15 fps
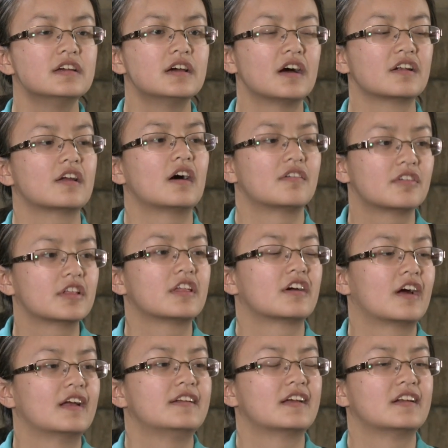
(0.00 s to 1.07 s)
uncover their
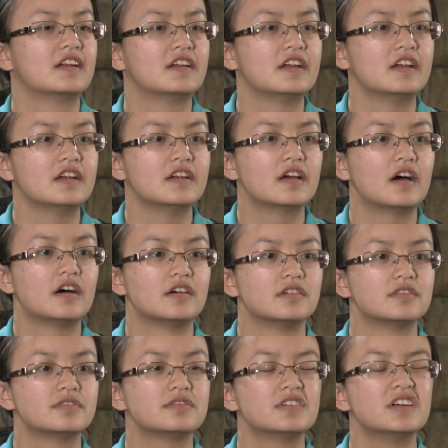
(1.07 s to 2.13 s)
identity
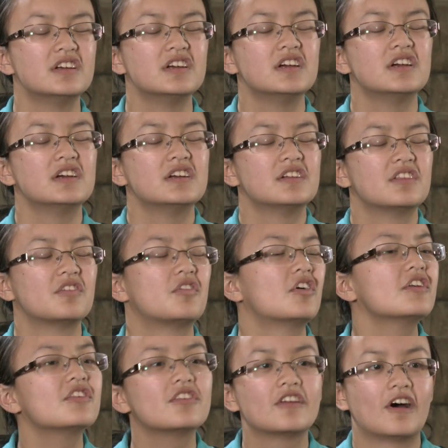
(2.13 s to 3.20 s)
of the
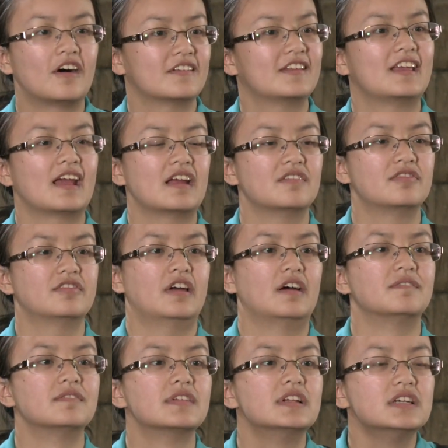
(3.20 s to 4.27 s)
voice God gave
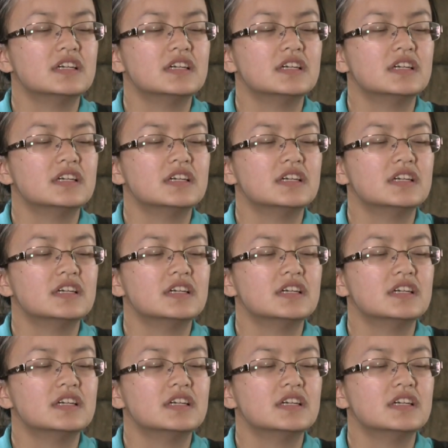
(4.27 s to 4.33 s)
them.